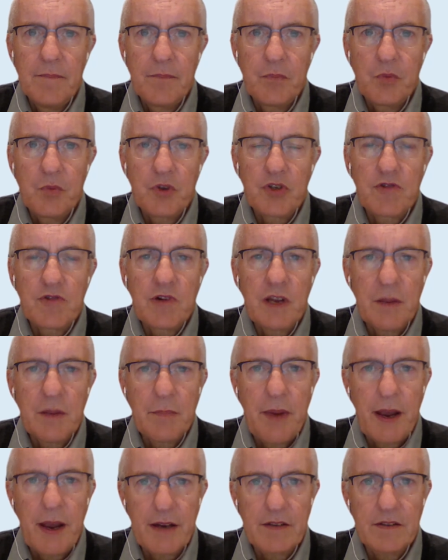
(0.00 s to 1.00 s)
which has really
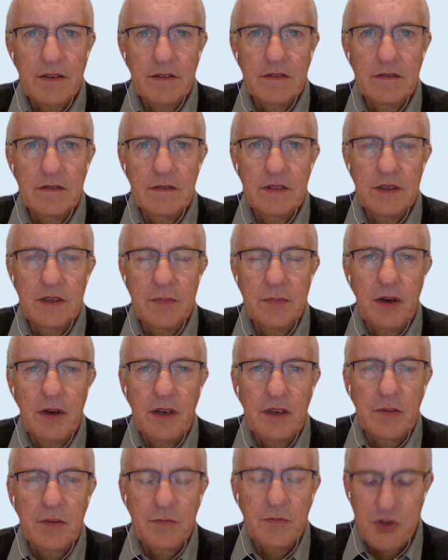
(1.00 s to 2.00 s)
impacted the
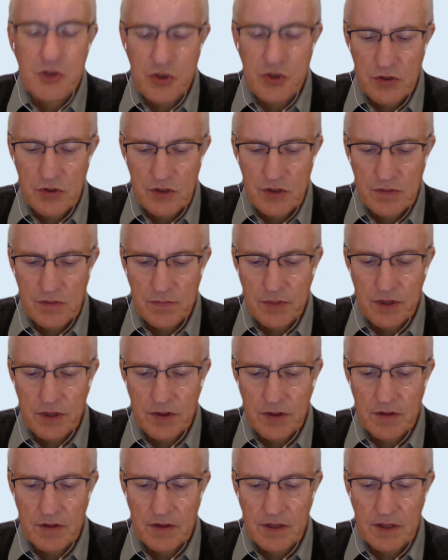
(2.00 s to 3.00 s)
ability to produce. But
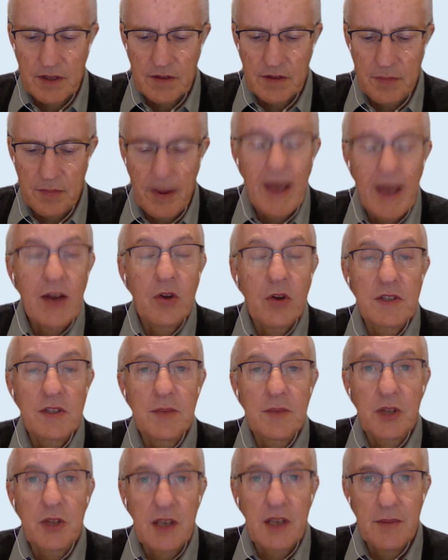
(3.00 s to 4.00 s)
the ban on
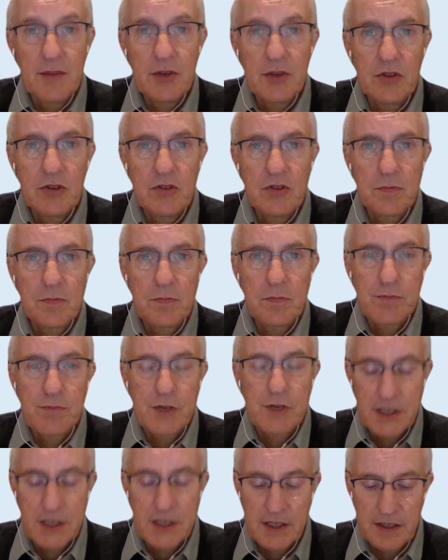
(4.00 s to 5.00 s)
some of the chemicals,
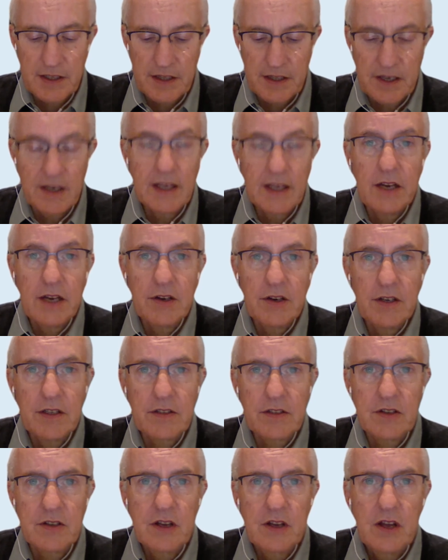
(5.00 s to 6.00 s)
particularly the
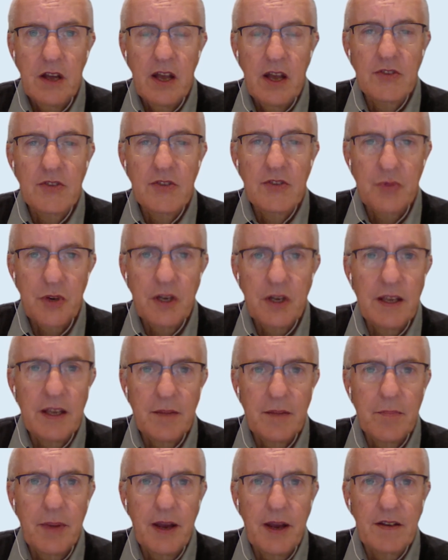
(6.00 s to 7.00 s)
neonics, has really
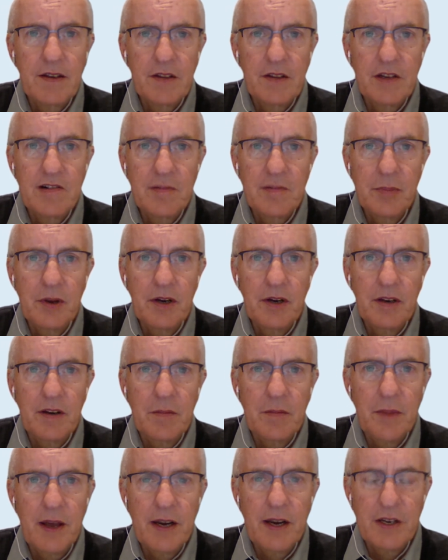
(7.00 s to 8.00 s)
impacted their ability to
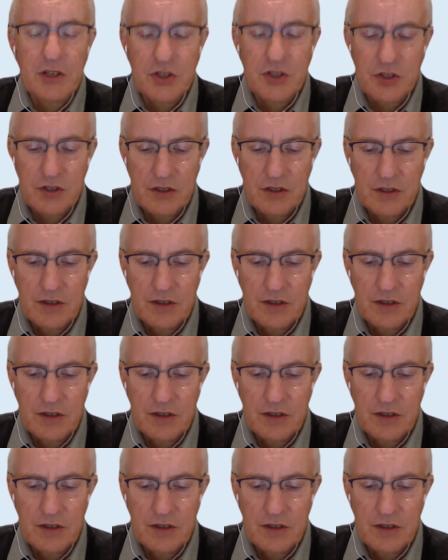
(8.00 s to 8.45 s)
manage